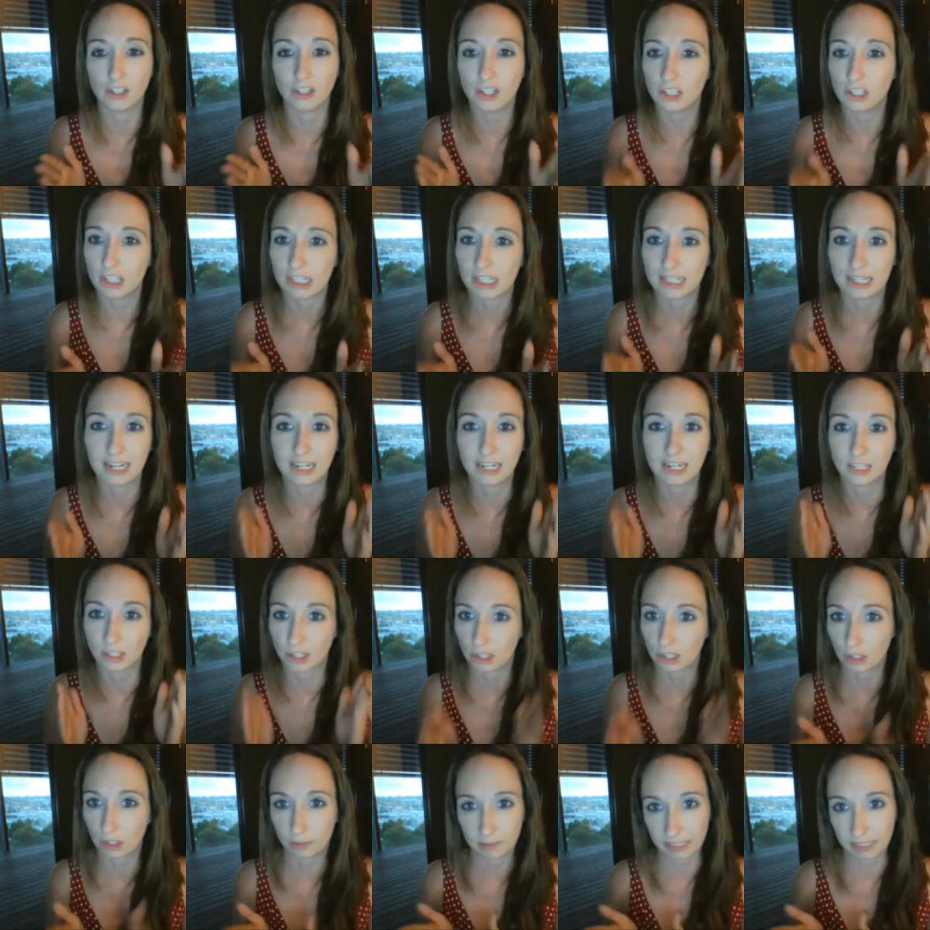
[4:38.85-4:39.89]
You just need
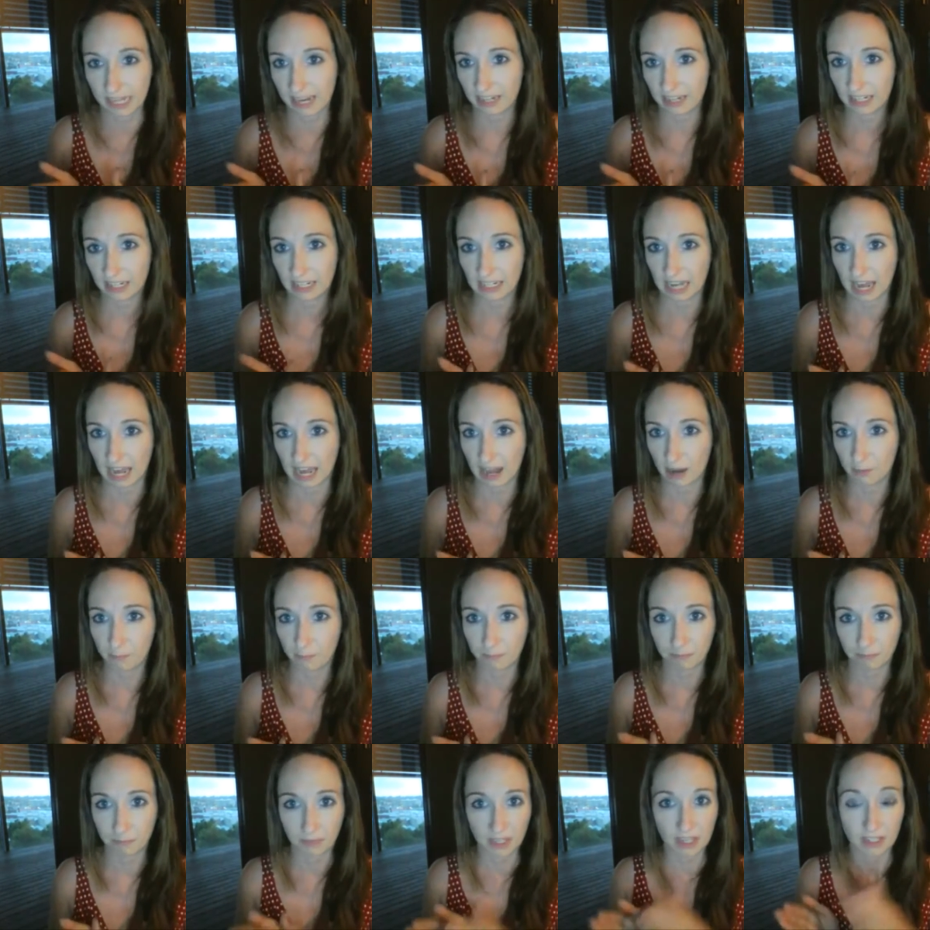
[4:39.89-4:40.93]
to stop dating
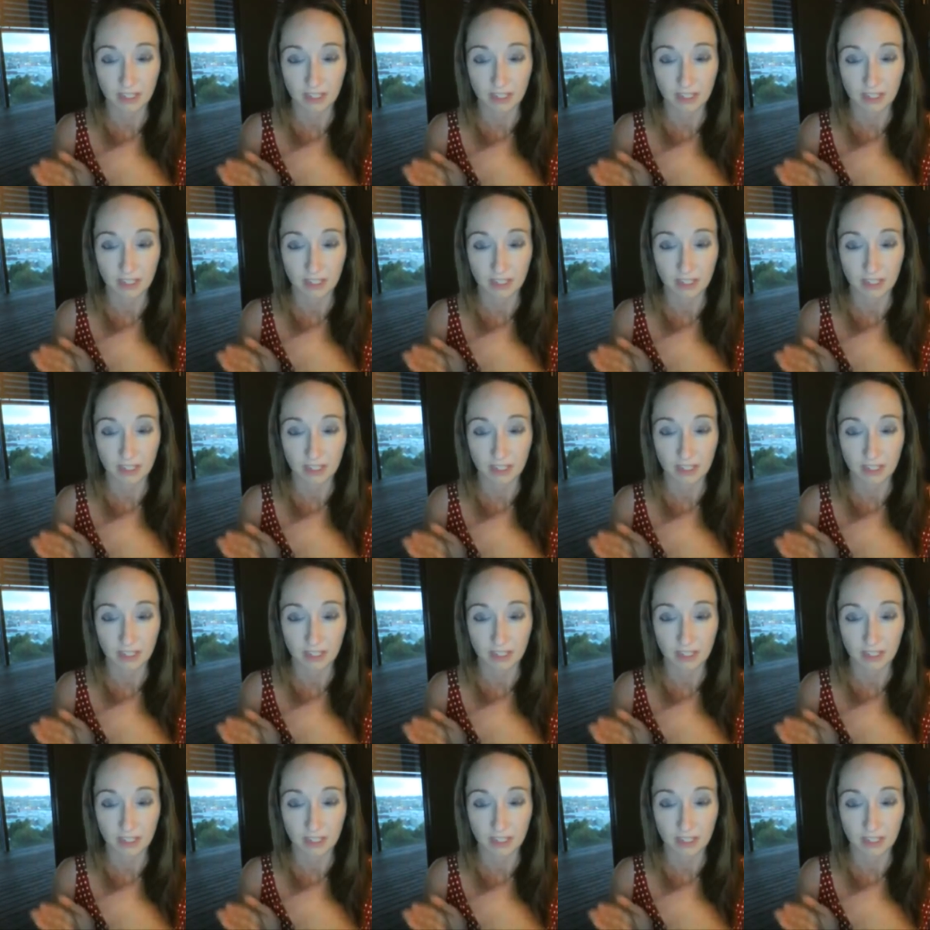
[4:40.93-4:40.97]
now.